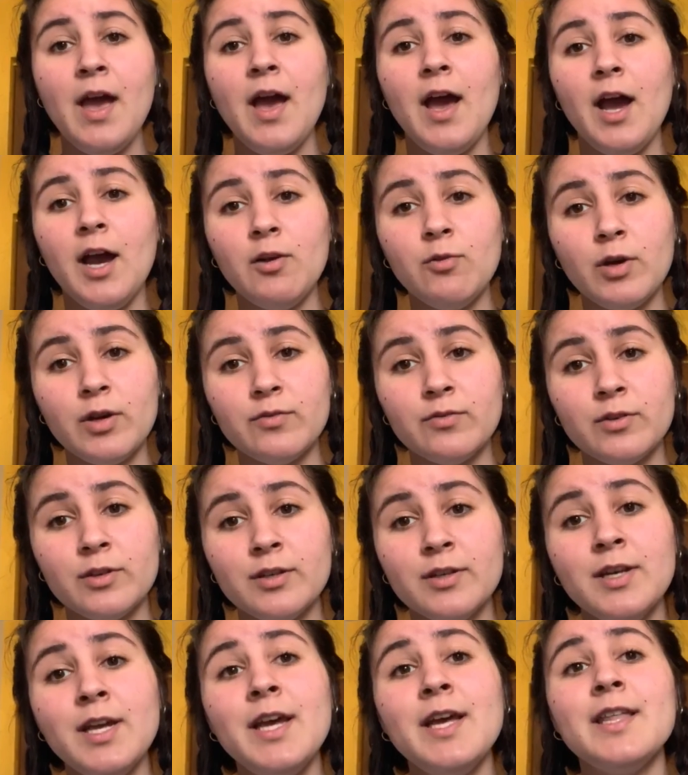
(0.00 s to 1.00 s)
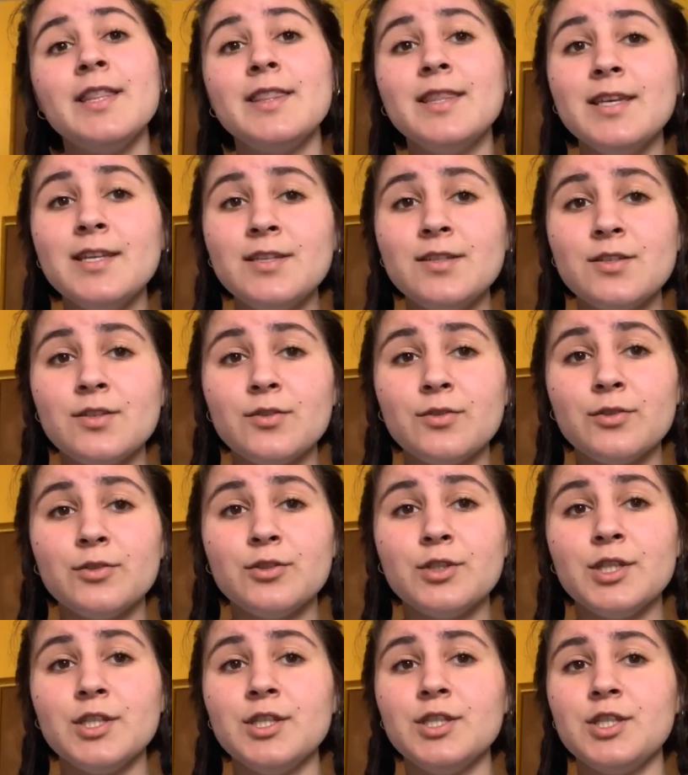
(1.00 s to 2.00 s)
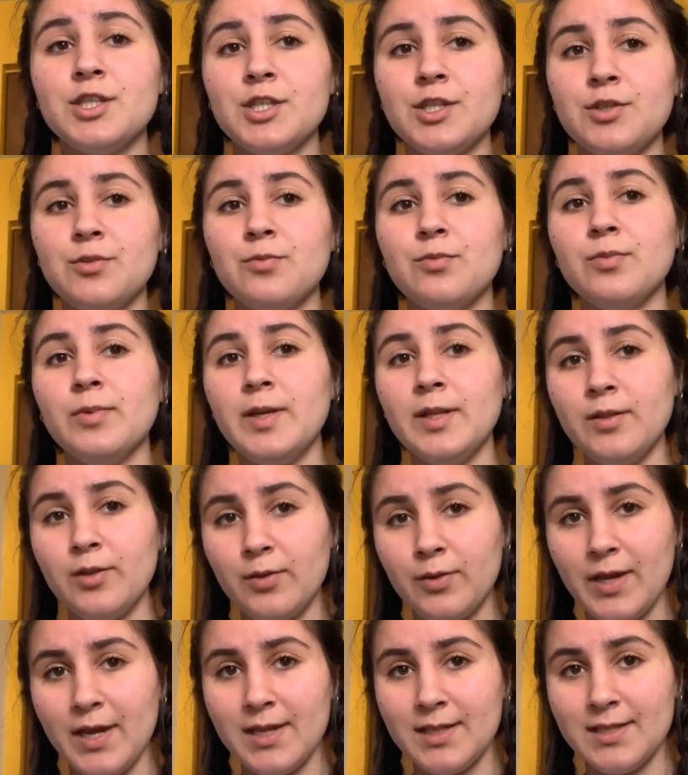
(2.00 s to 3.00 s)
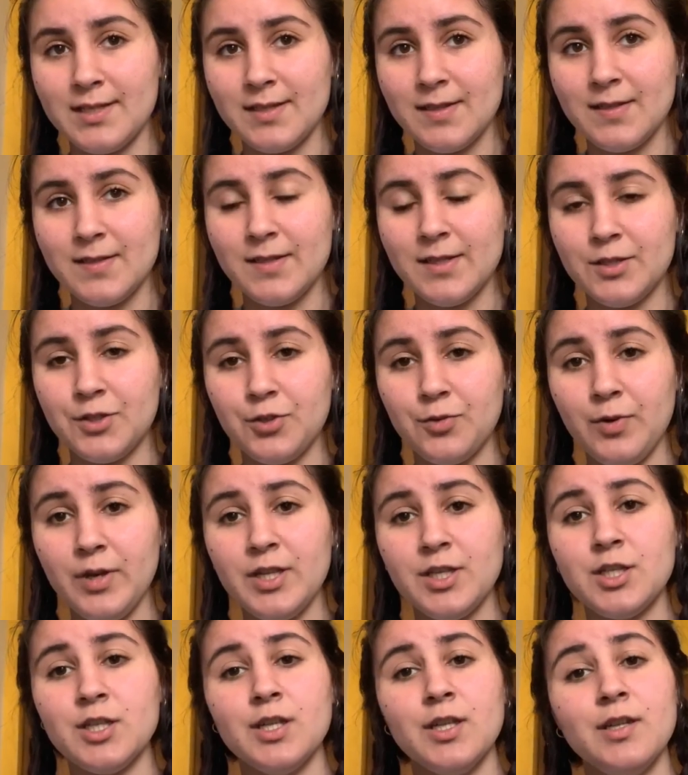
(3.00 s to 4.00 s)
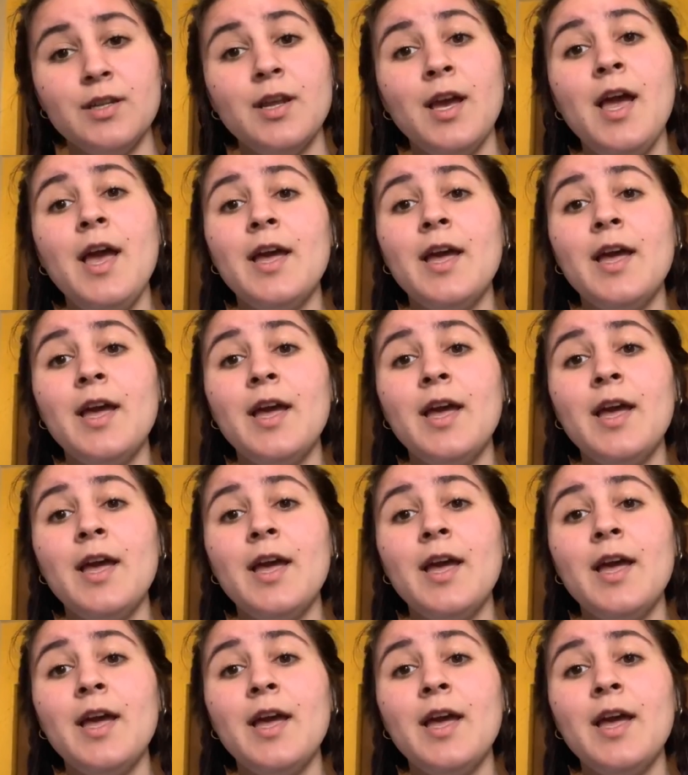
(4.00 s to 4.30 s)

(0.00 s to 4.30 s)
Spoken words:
However, this solution just relocates the situation.